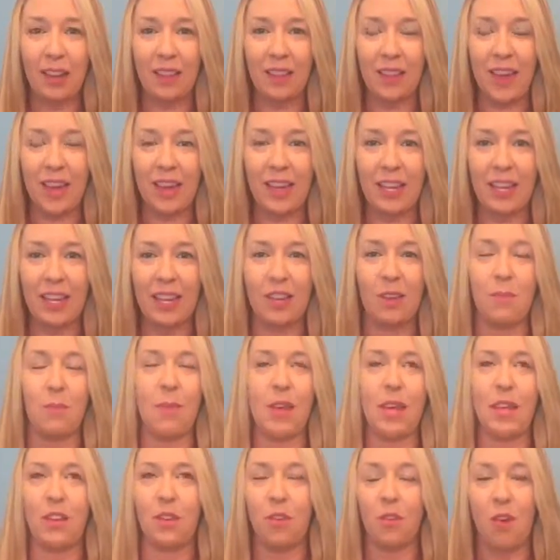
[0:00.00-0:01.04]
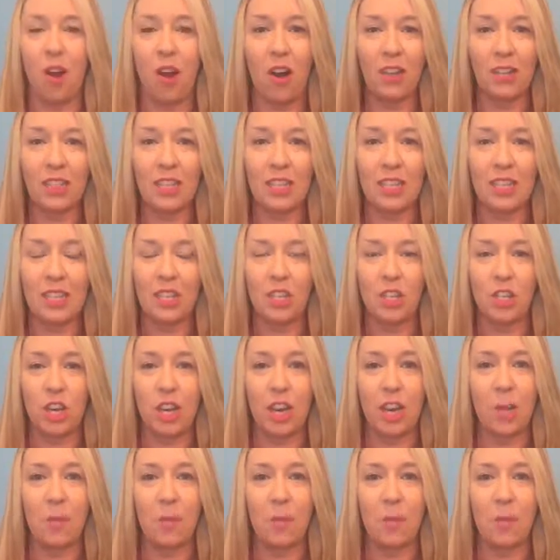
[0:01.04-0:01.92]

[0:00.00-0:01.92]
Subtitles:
a lighting kit made the wrong decision.